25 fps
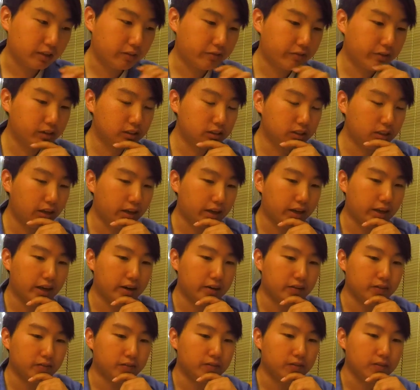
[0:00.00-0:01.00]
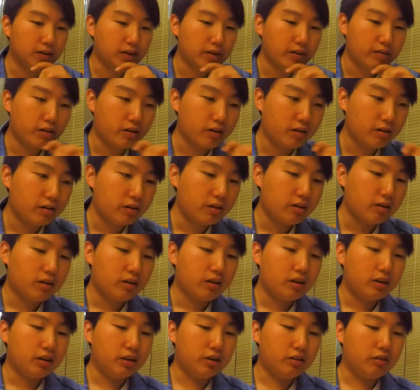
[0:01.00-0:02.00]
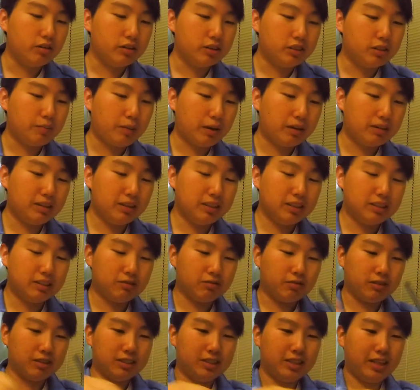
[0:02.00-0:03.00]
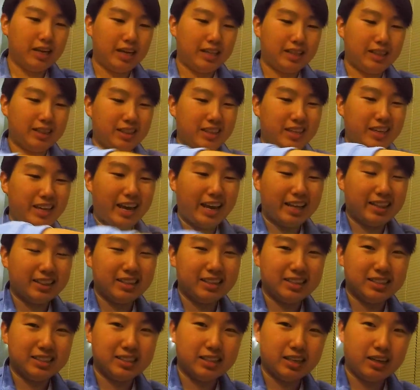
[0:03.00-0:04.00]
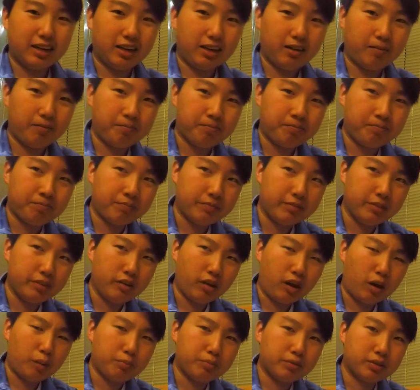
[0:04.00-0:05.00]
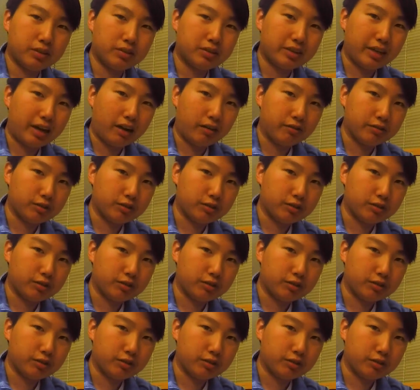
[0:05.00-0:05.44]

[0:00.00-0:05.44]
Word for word: The first thing I kind of noticed about this was that it had this um, knob style